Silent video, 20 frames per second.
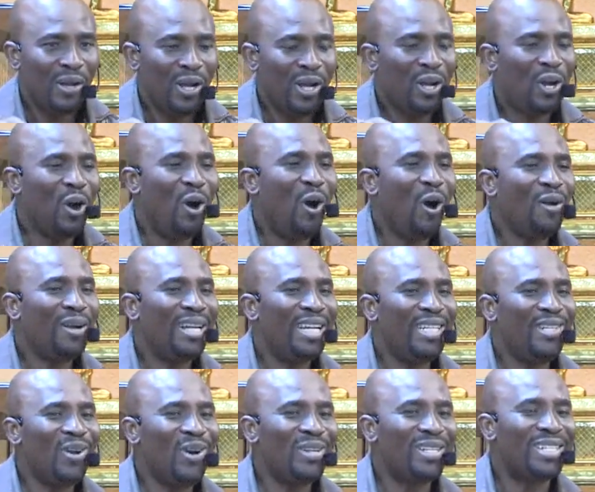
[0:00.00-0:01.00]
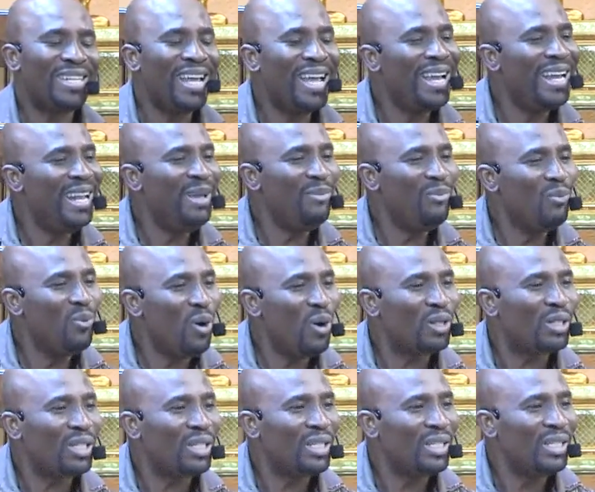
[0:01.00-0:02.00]
God did not tell him
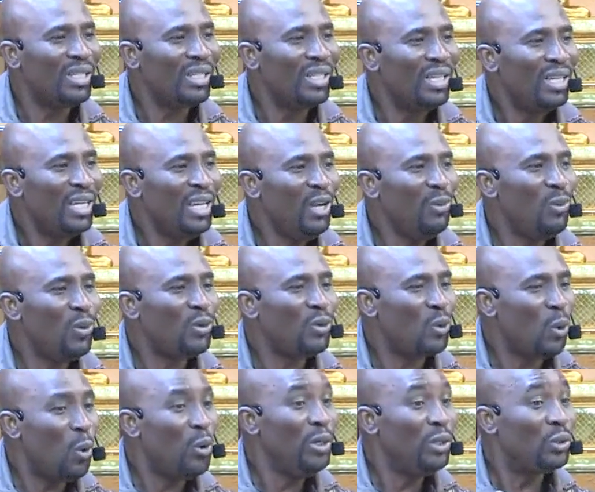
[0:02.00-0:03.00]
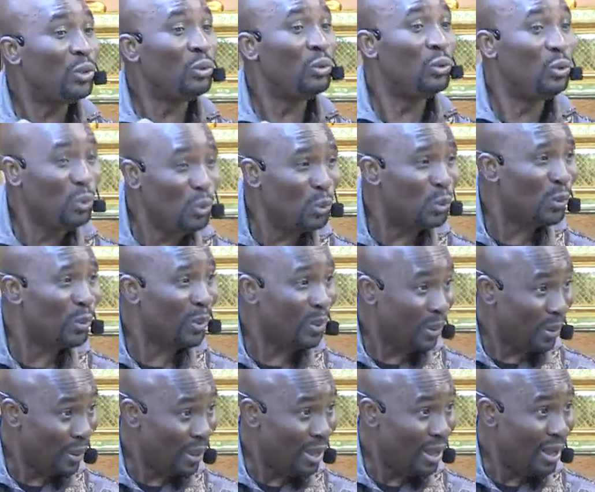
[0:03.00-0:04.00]
what he was going to do,
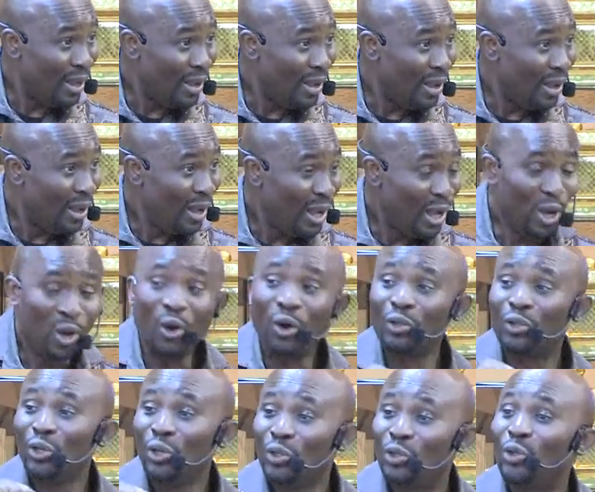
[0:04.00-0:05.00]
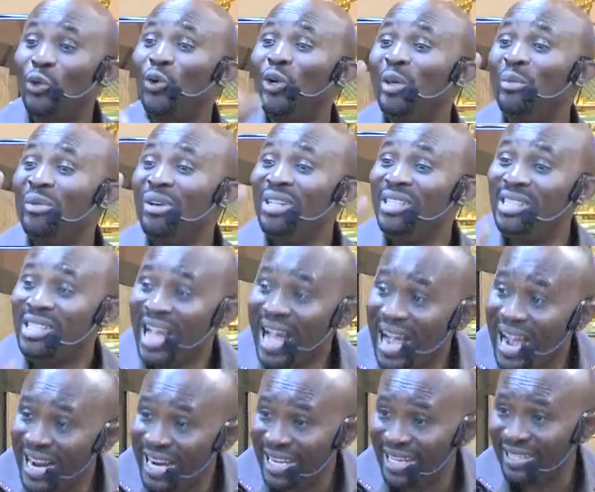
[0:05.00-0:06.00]
God just told him,
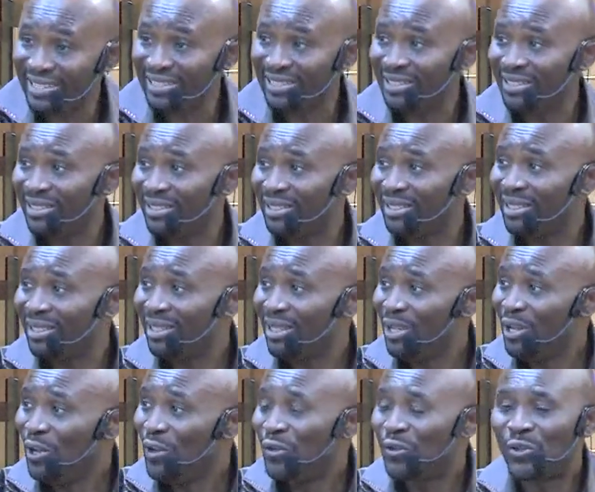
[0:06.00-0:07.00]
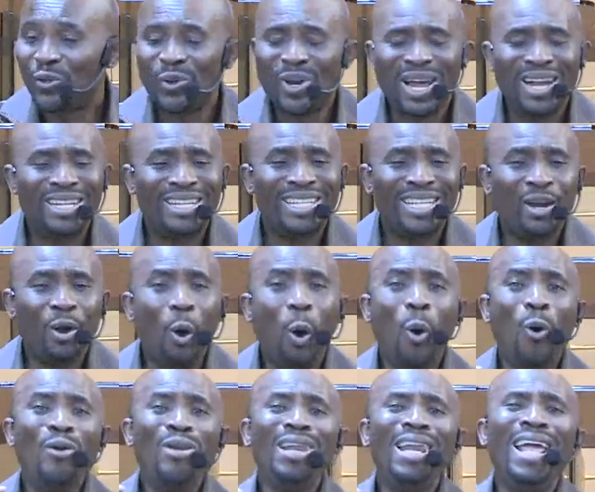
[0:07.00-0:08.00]
resign so that the
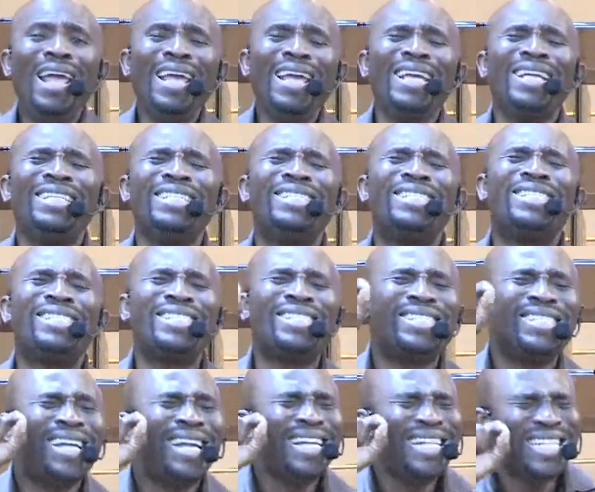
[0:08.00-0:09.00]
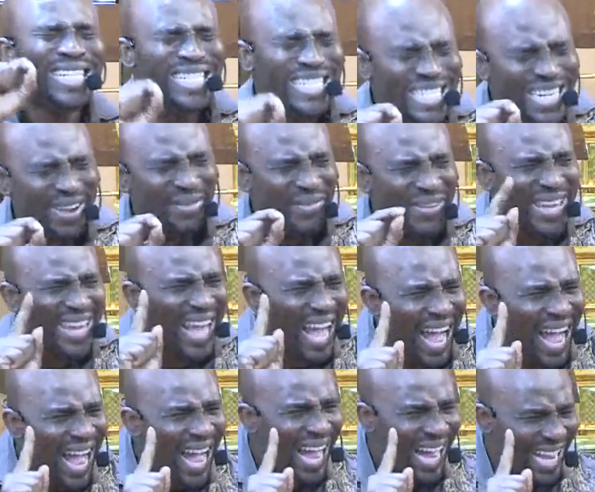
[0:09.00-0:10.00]
only incentive he
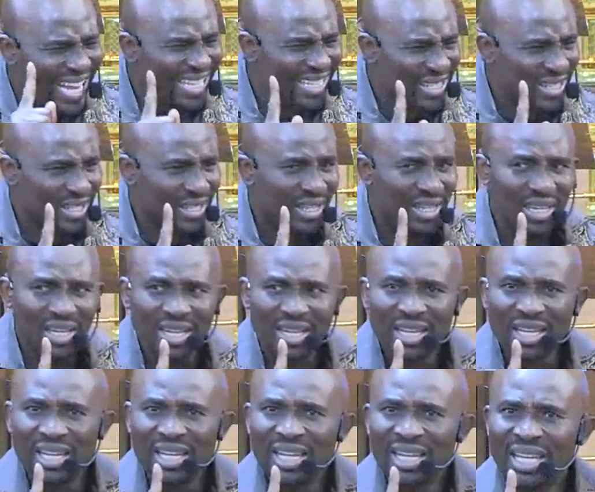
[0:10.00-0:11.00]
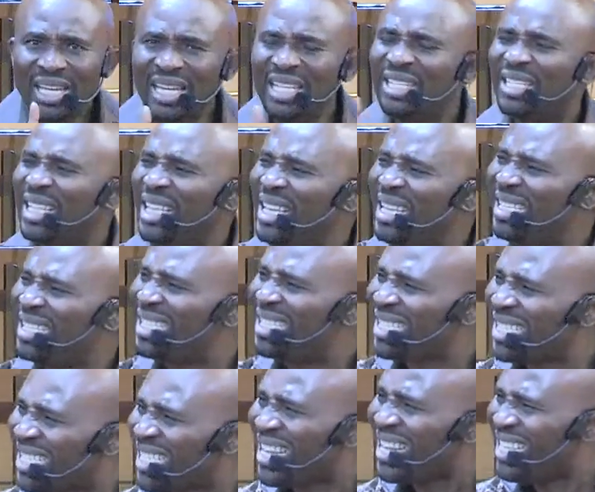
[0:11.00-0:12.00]
has is the
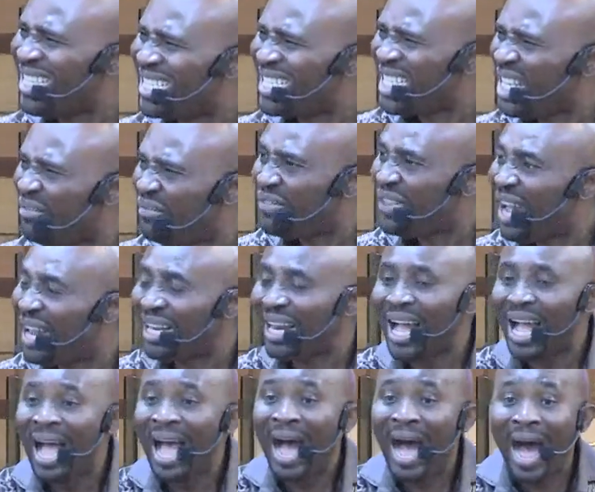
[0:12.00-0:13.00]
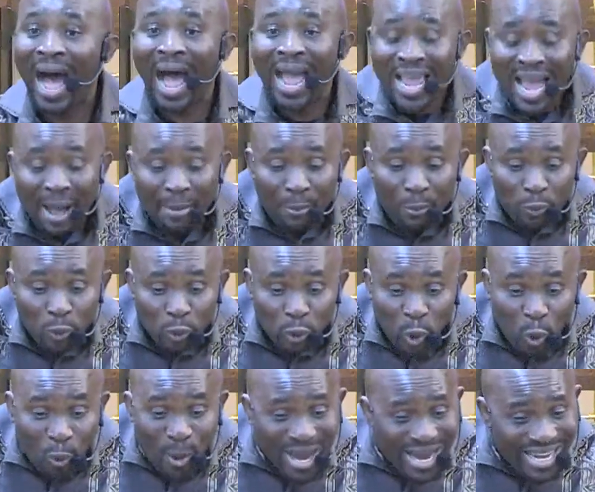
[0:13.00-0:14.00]
incentive that I am
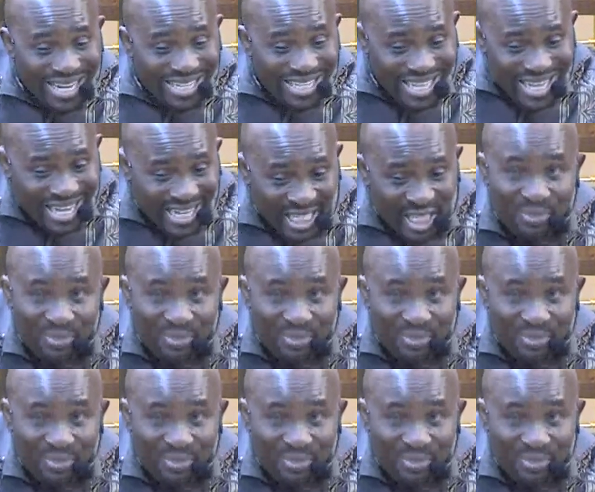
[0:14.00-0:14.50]
doing this